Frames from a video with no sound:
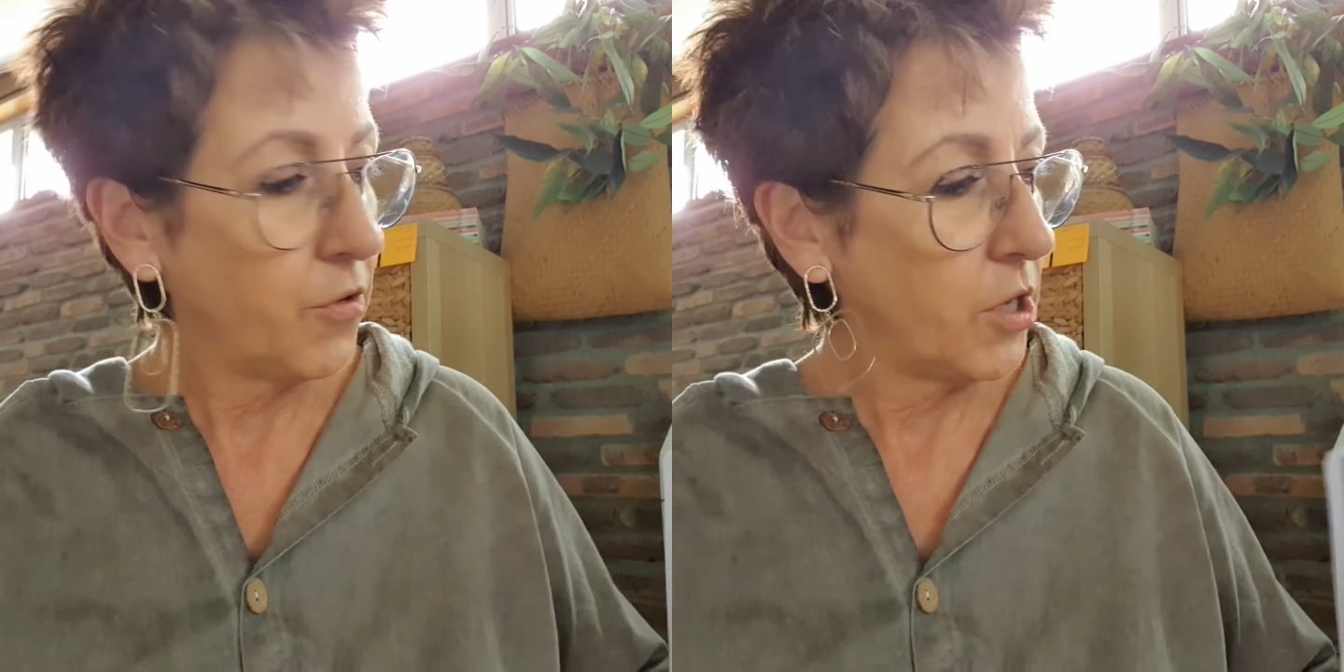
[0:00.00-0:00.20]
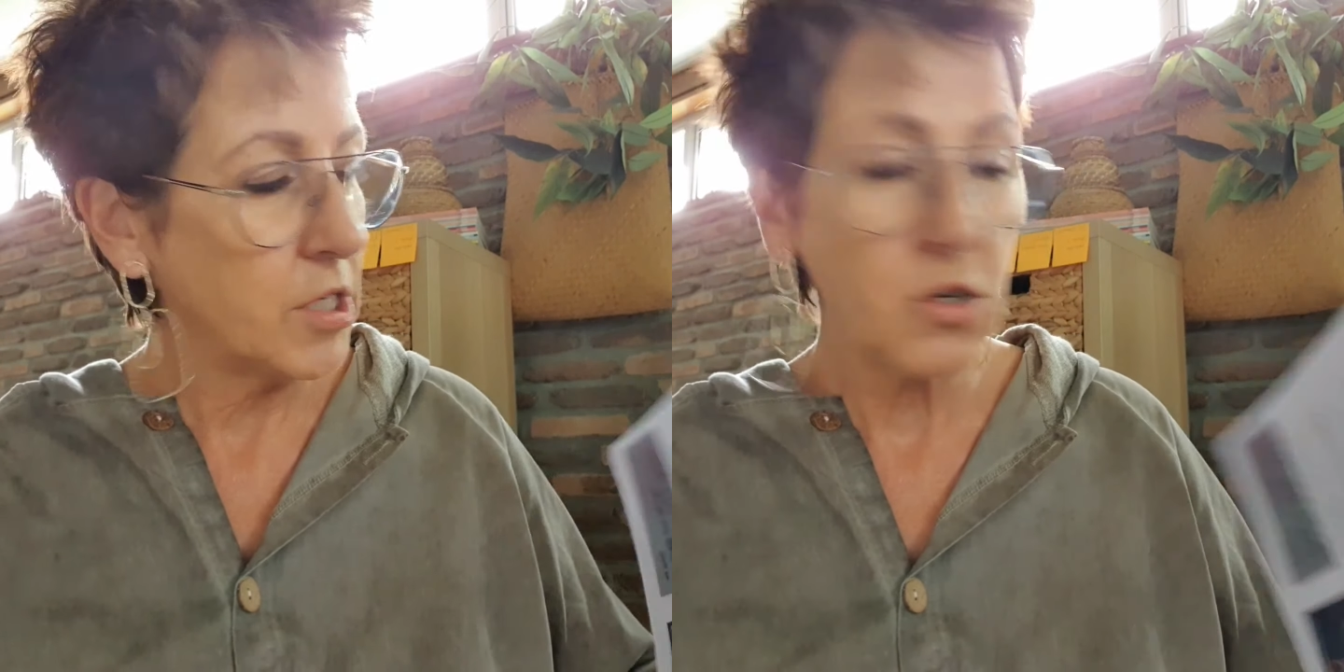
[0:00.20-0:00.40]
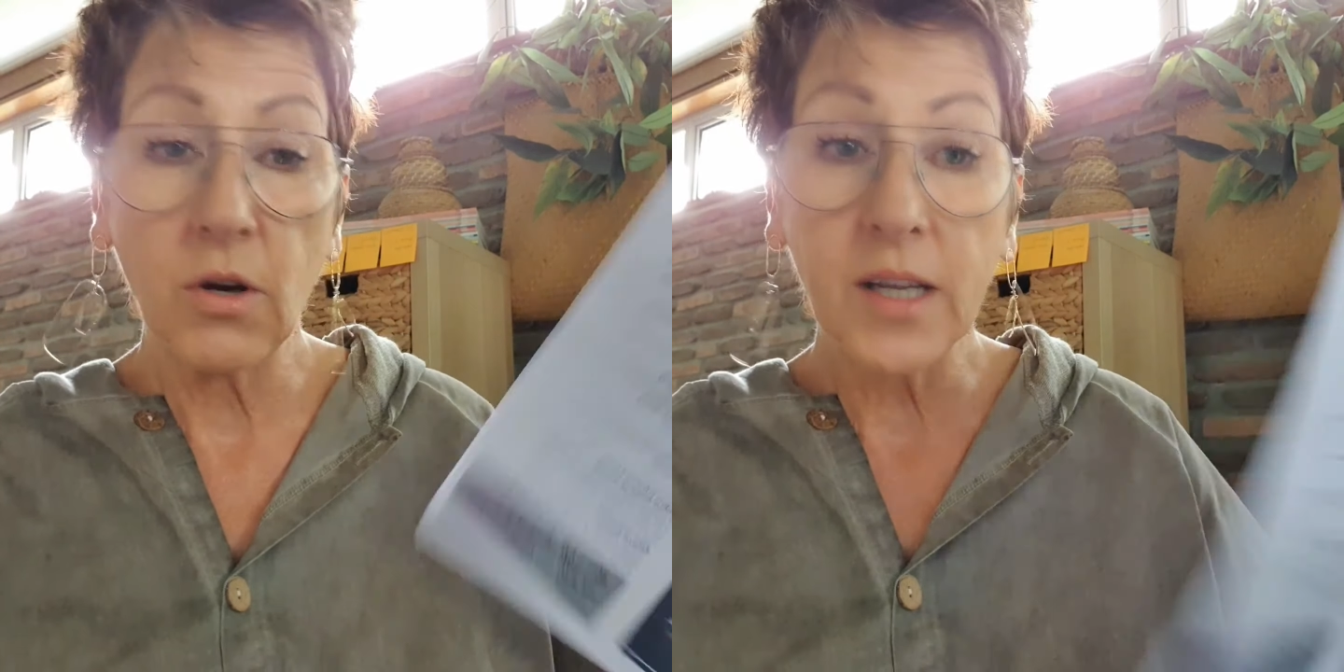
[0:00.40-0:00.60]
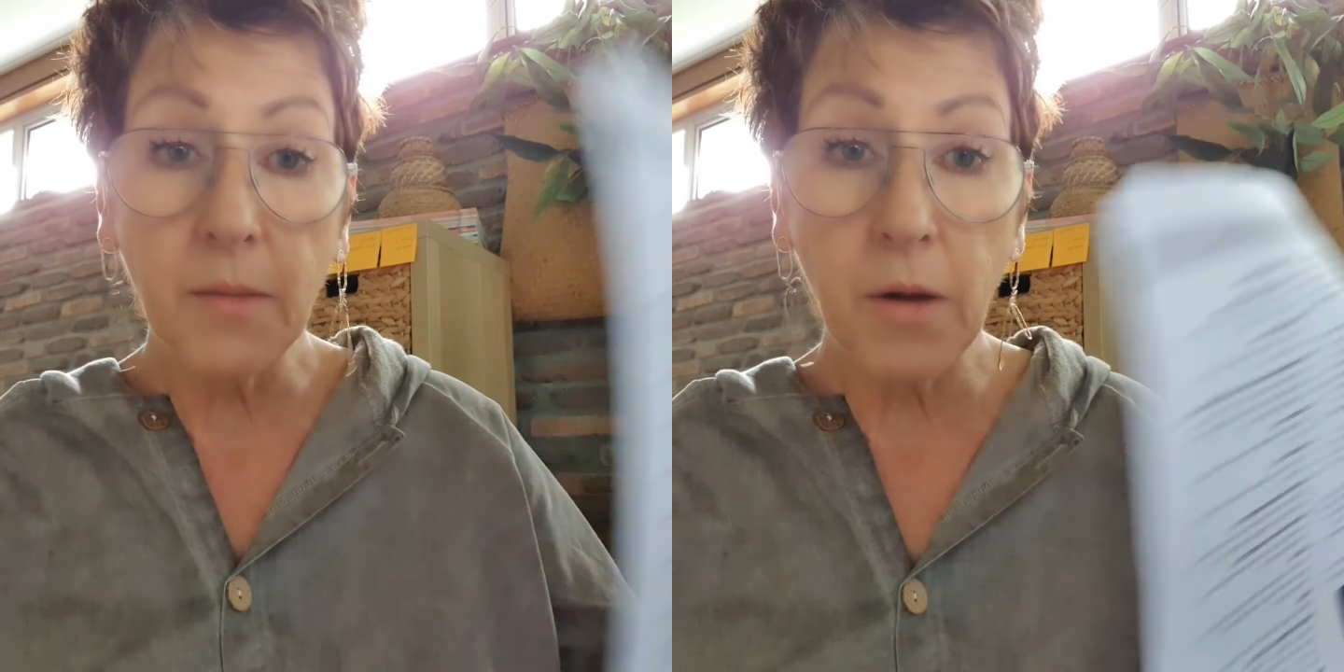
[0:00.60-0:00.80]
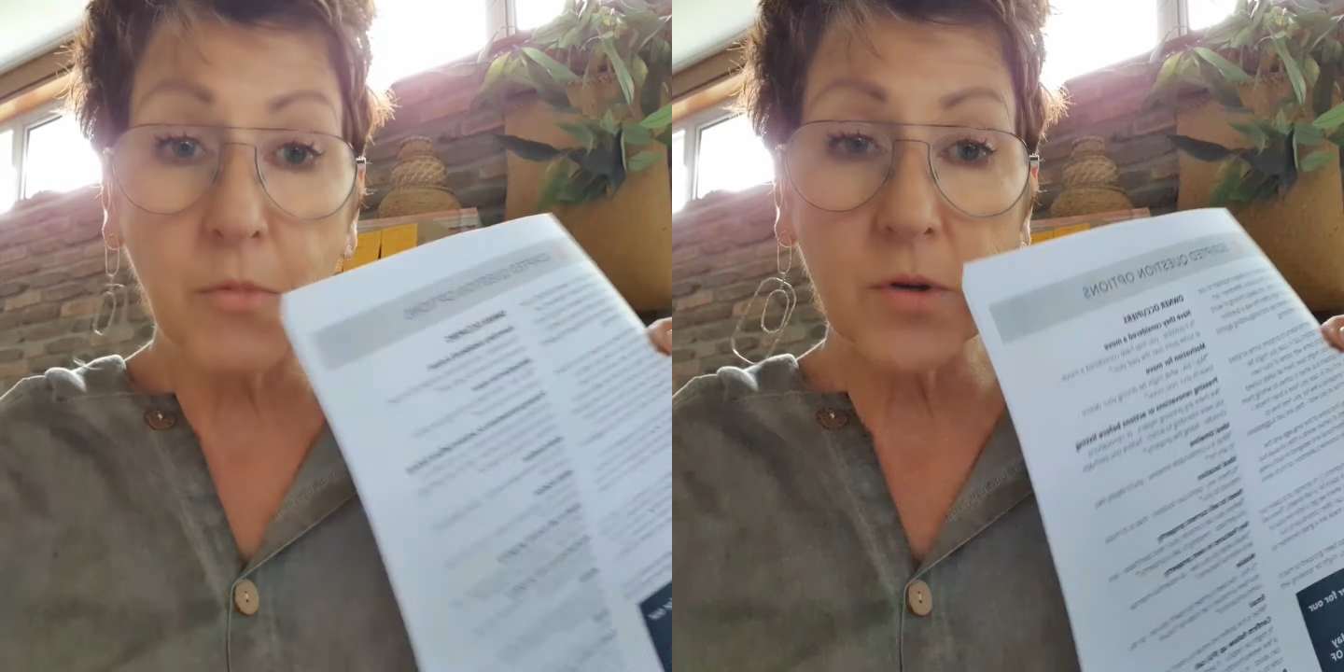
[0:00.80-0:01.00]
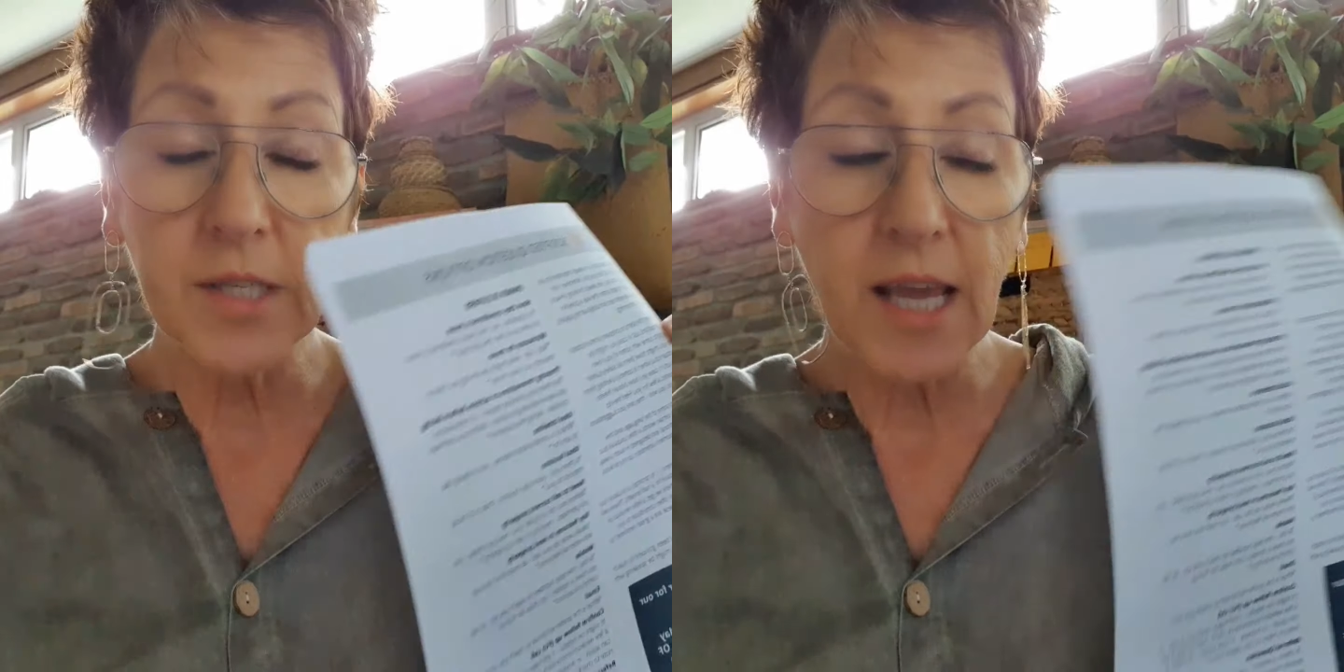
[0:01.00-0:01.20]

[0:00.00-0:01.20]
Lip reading: for those who are a little bit more